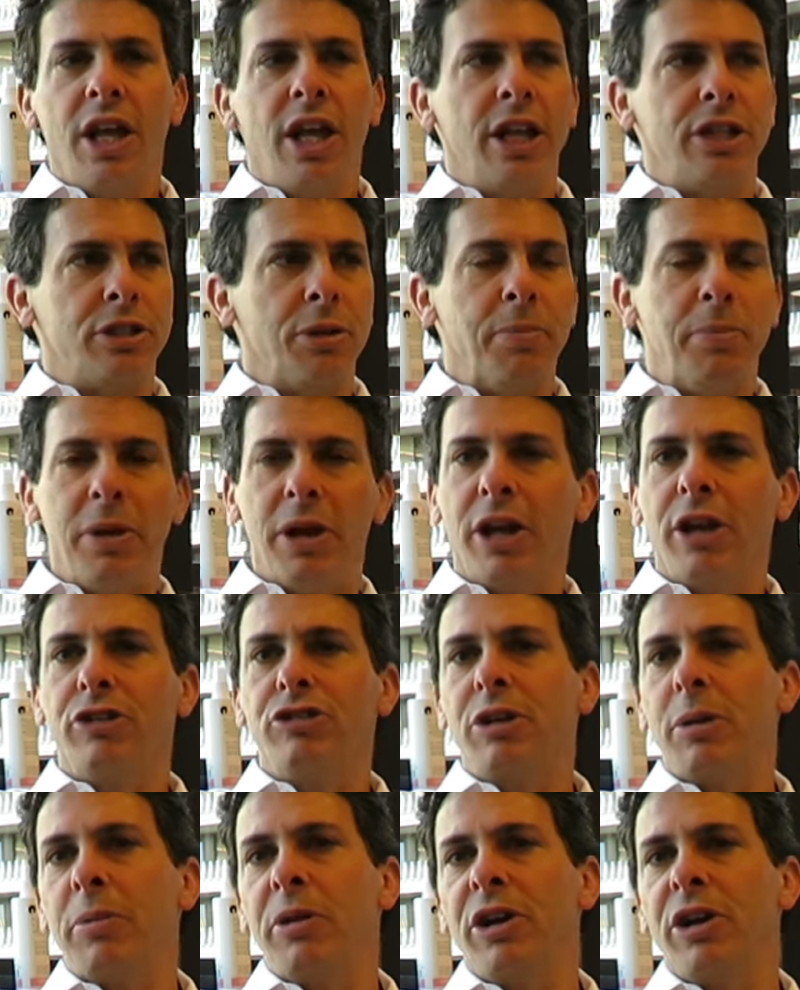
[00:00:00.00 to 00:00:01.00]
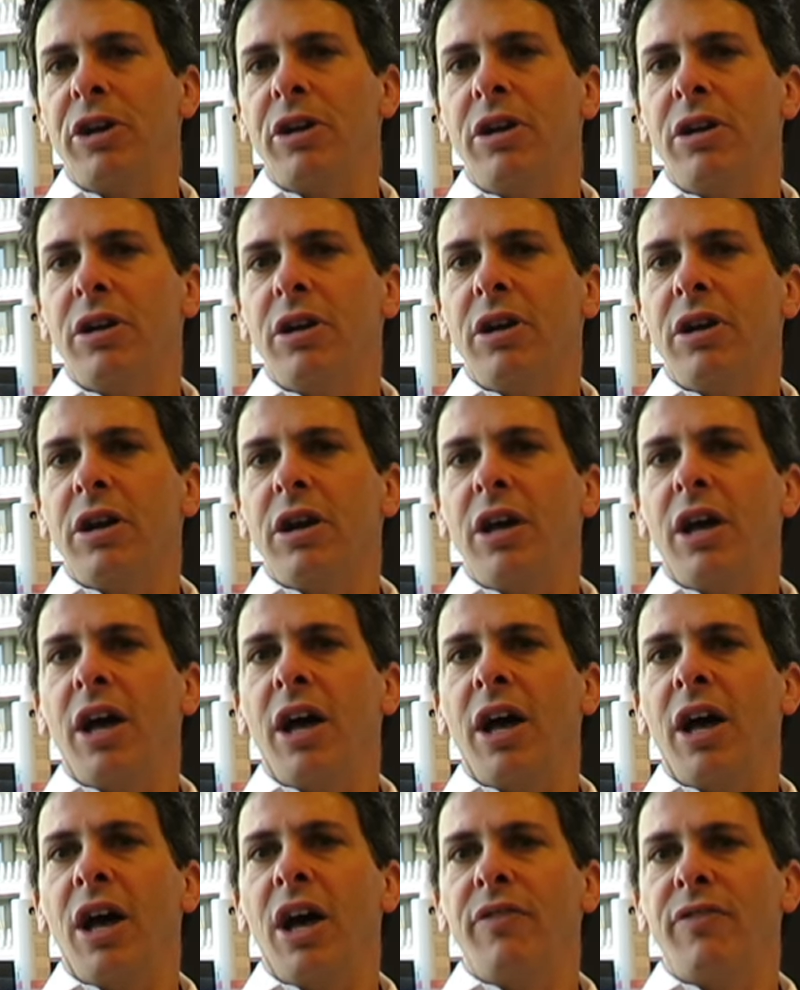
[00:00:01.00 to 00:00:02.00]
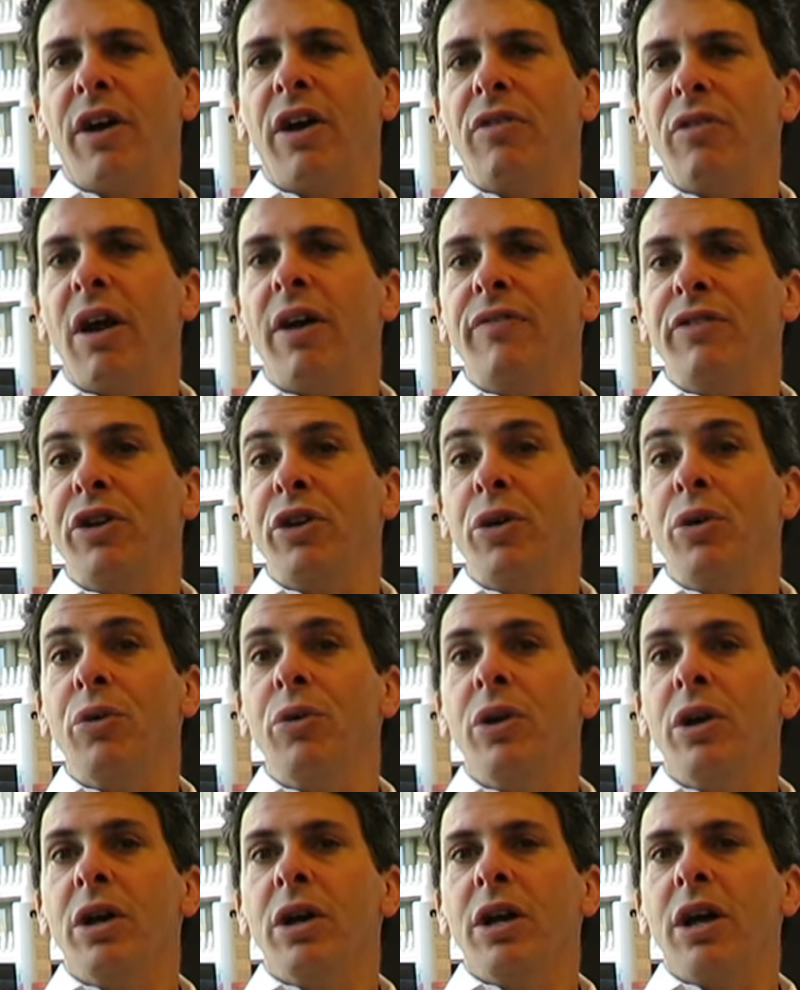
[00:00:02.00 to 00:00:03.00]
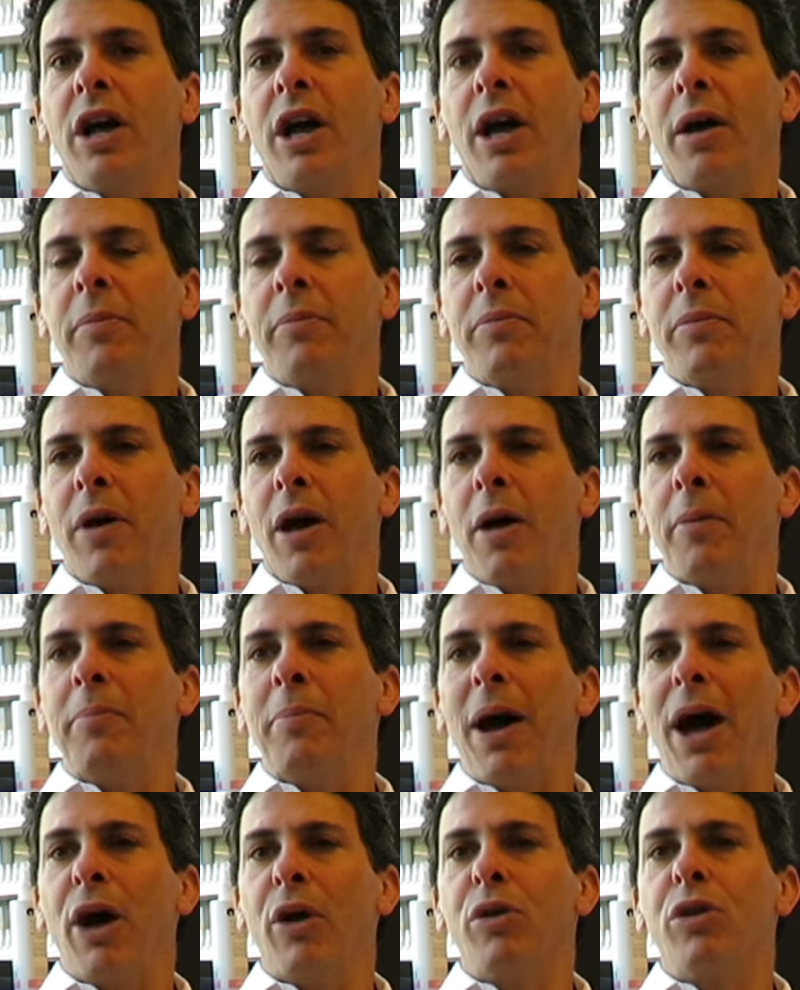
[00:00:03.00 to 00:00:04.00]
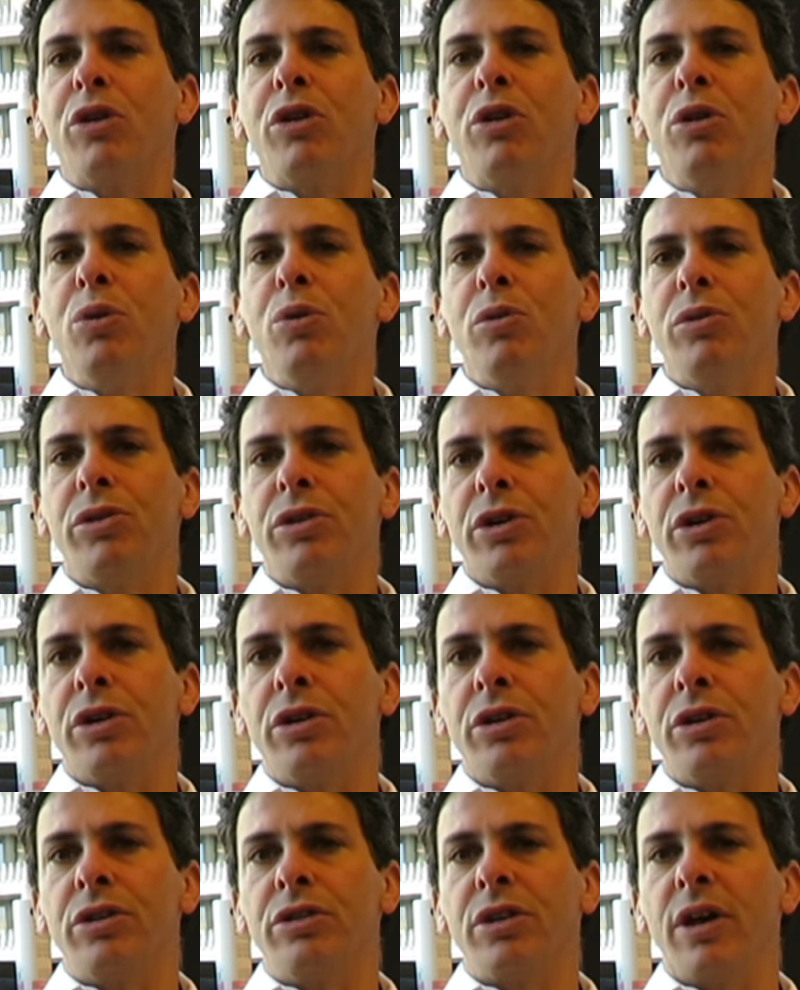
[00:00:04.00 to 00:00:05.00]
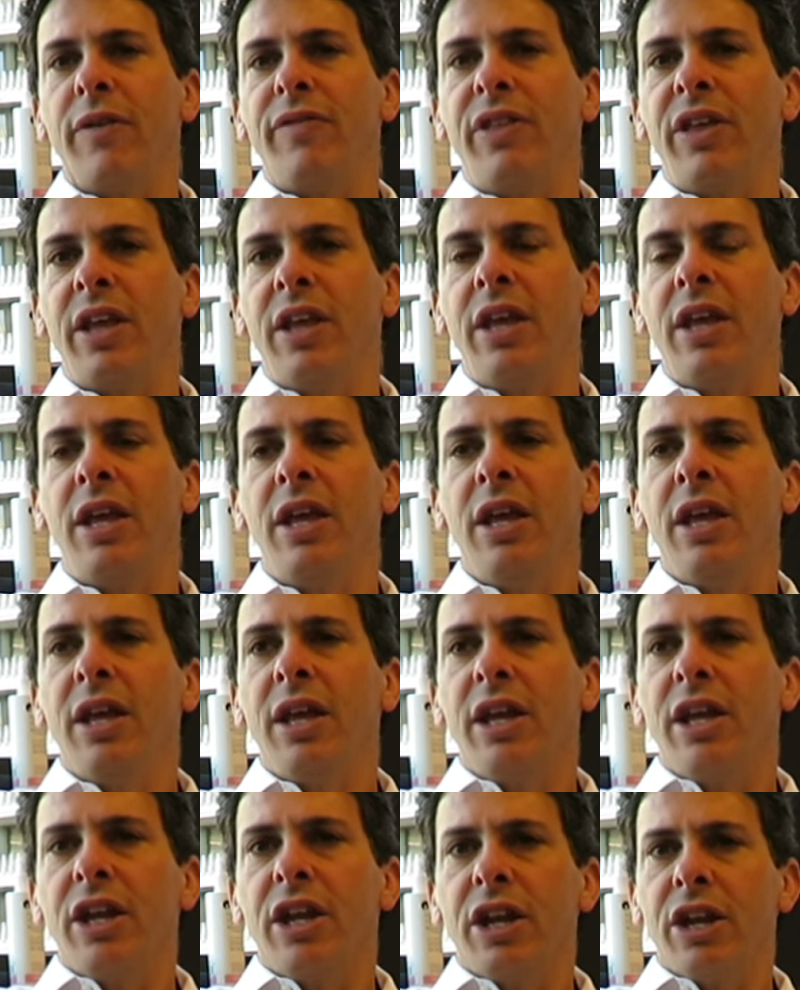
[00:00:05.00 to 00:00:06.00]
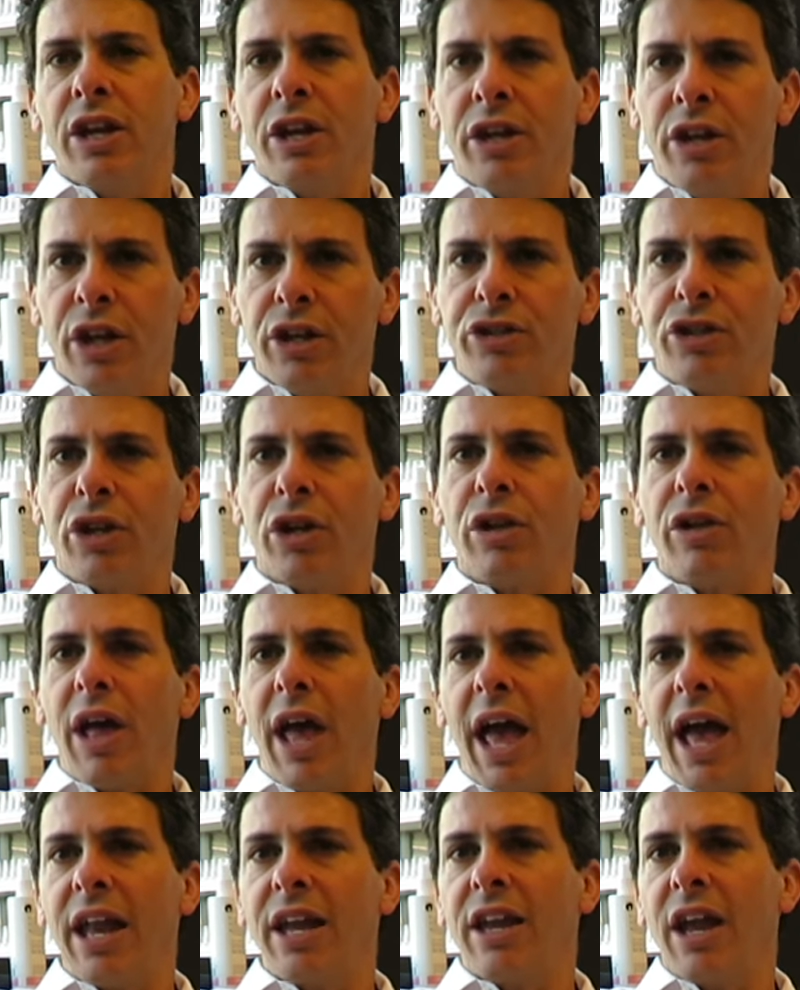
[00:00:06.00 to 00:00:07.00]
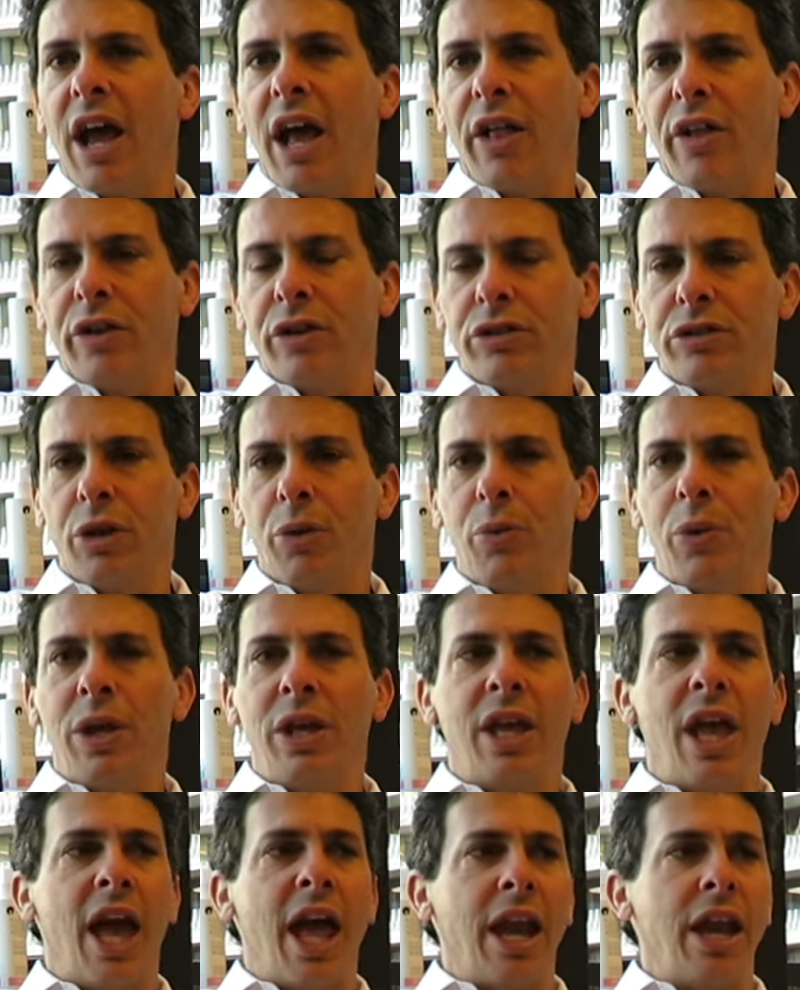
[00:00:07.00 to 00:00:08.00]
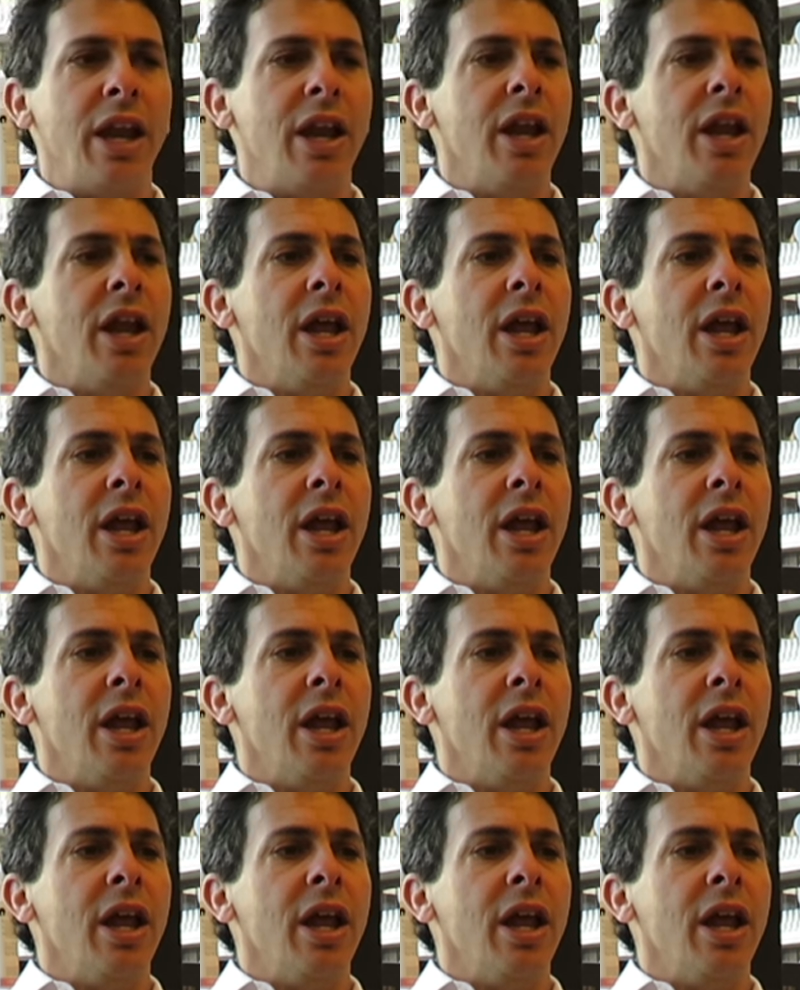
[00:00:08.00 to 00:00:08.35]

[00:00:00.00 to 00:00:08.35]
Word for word: It's a big contributor uh, of our revenue. Um, about two thirds of the digital ad dollars that we get